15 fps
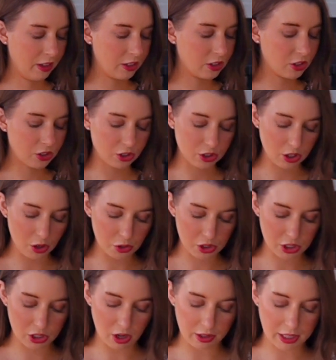This is just
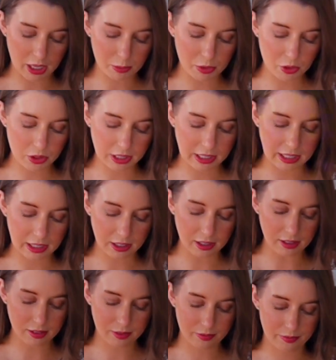kosher salt that I'm using
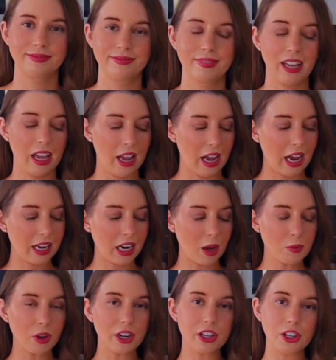here. And
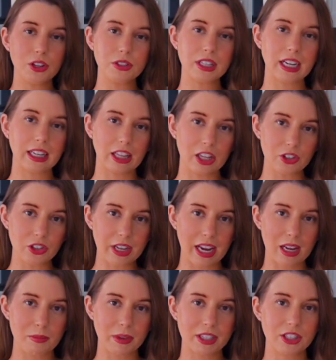I'm going to use an electric
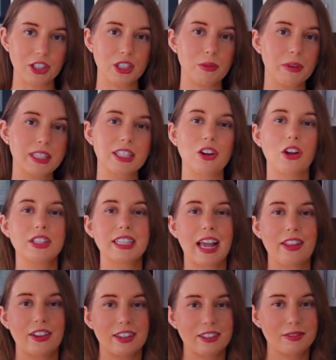hand mixer to mix it all
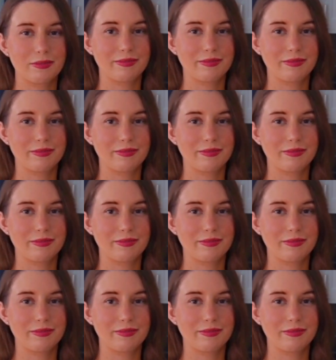together.